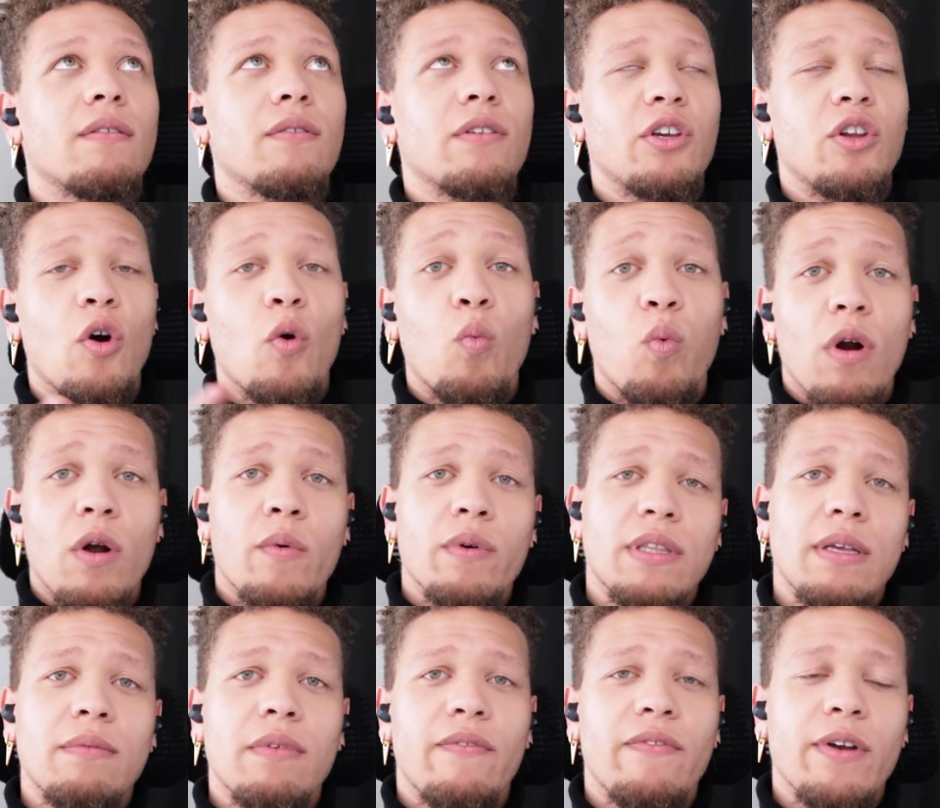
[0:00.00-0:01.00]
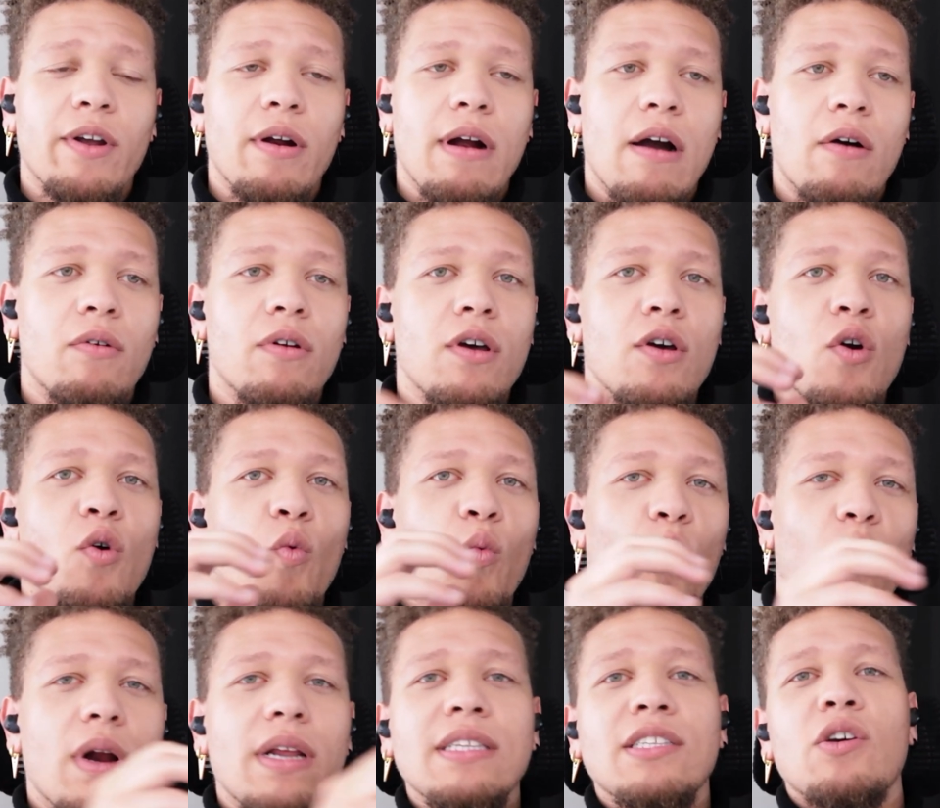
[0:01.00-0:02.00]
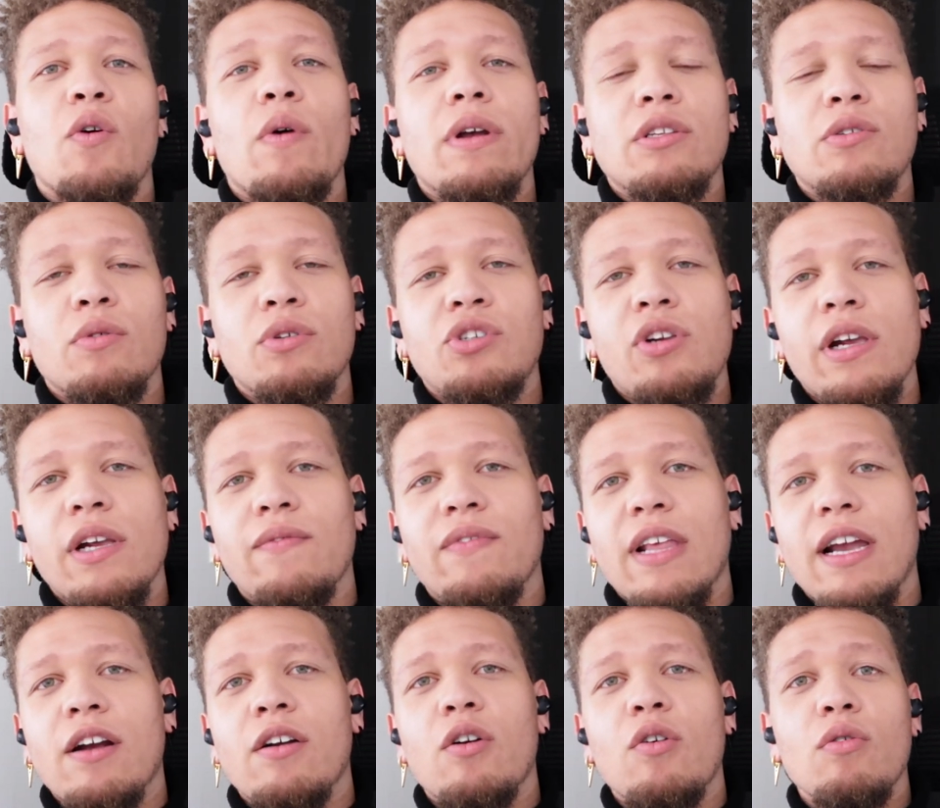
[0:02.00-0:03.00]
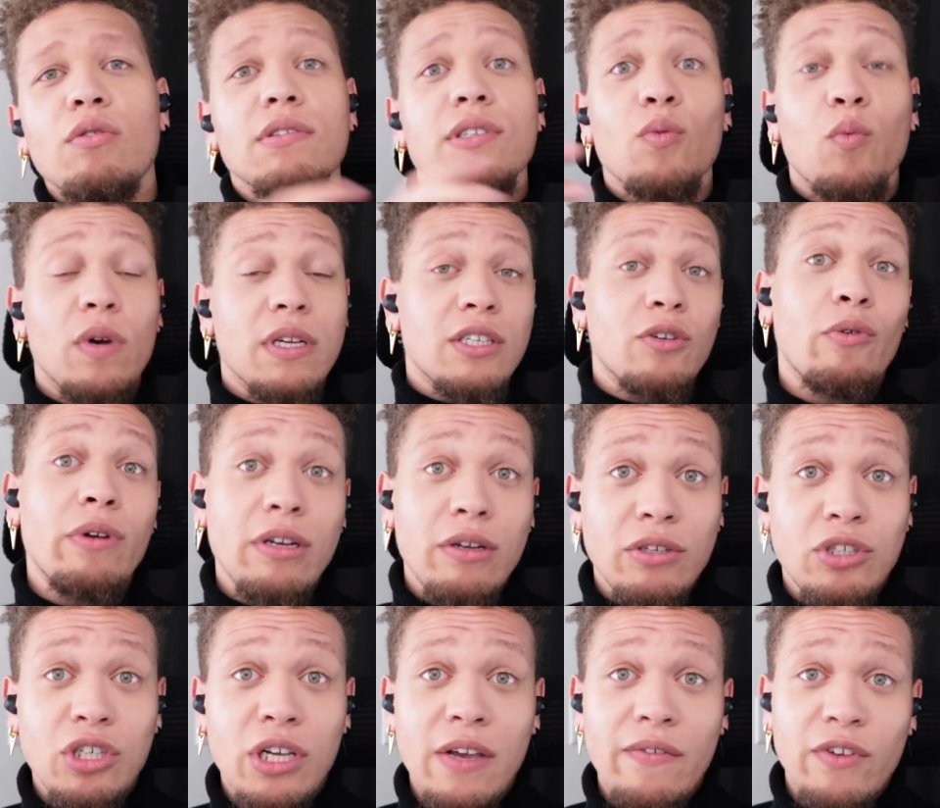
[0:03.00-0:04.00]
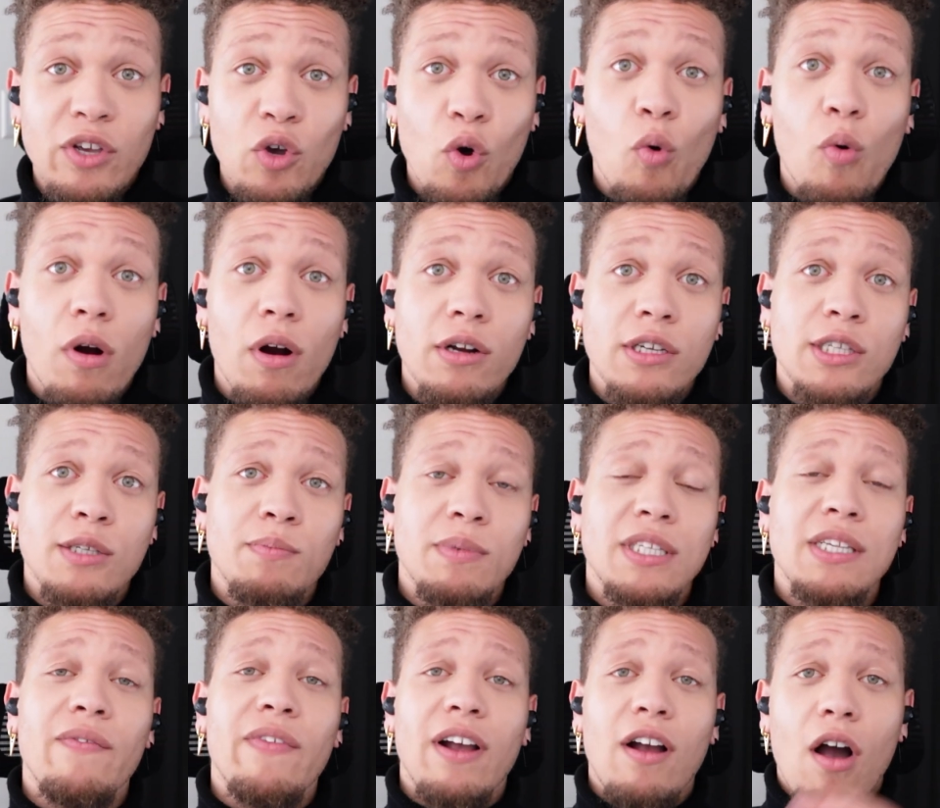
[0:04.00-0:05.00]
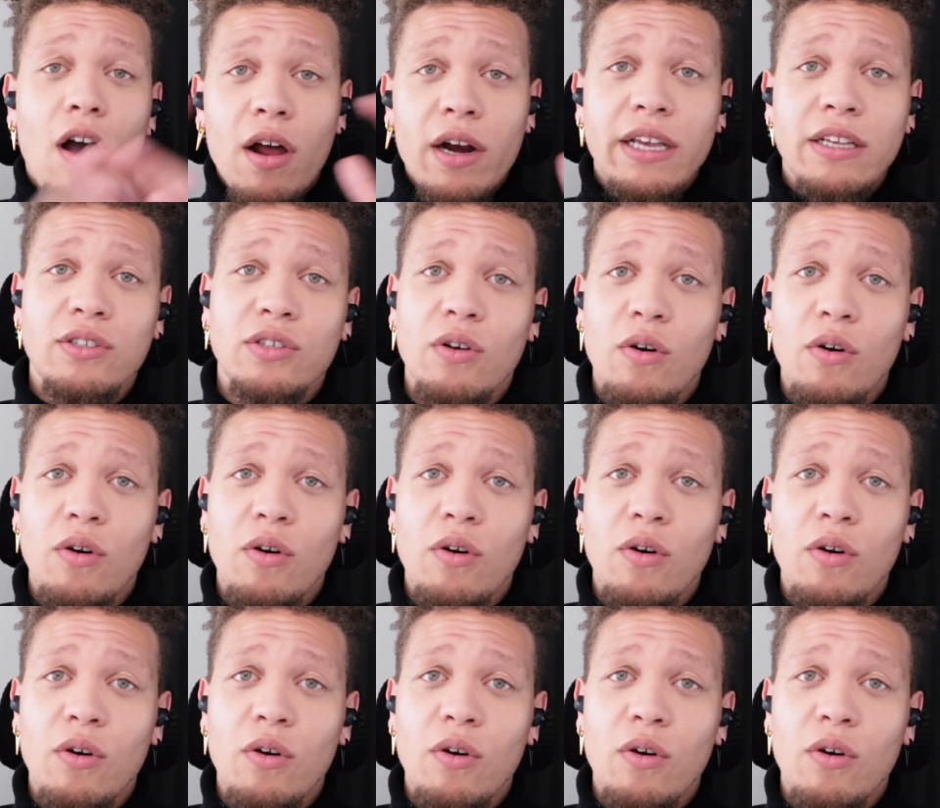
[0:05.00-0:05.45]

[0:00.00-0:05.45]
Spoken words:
work with them to figure out what is going to achieve their goals, what is going to achieve your specific audience